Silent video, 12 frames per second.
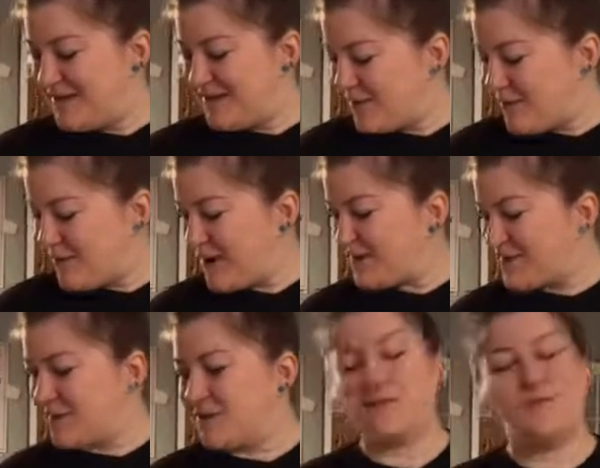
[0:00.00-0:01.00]
or if you add that
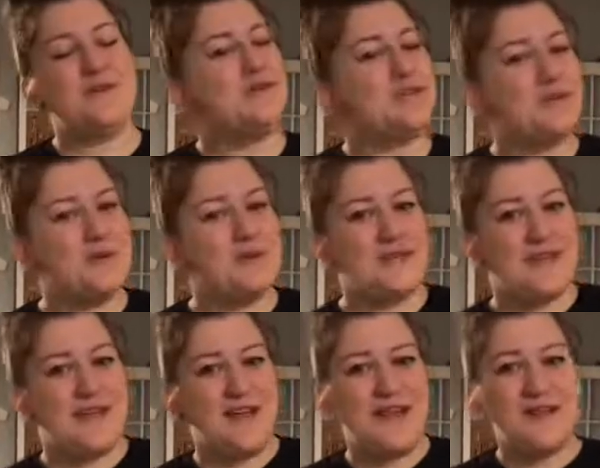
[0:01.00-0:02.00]
little ridge to it to
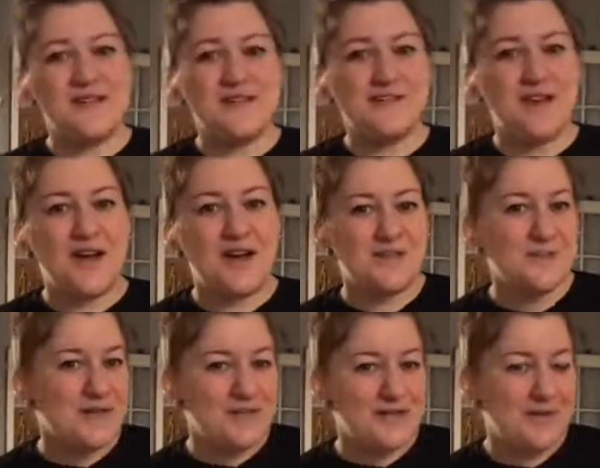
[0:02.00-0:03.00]
hang on to the sauce,
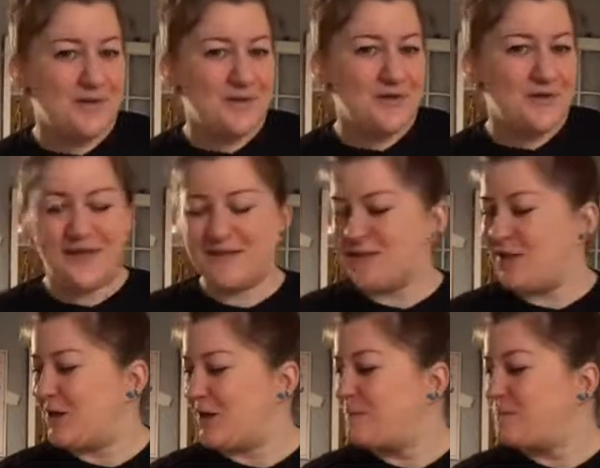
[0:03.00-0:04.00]
makes it a little bit
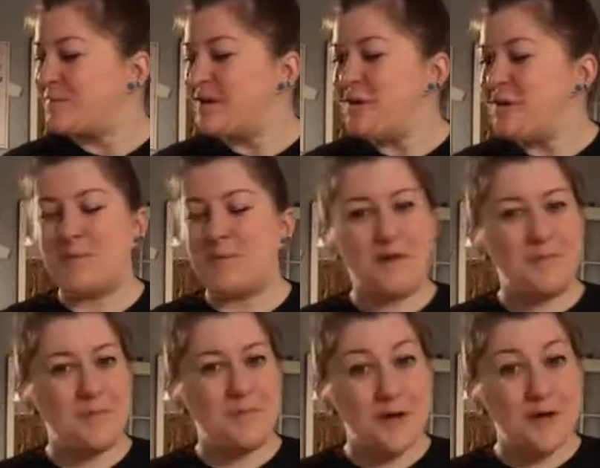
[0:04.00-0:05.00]
fancier. You can make them
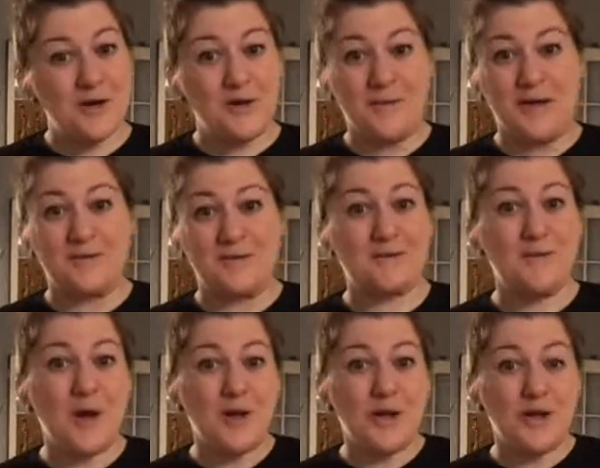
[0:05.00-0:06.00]
bigger, you can make them
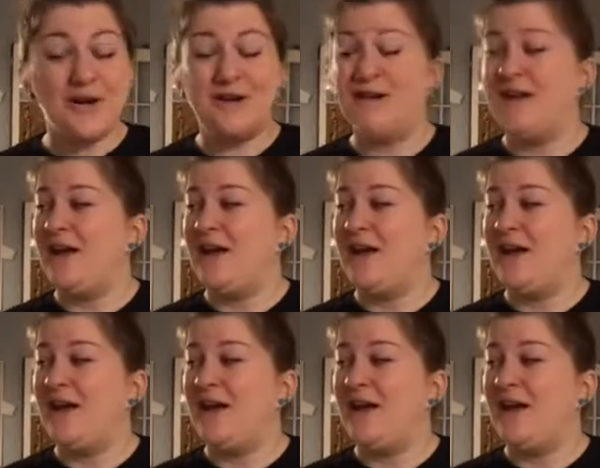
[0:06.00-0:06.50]
smaller.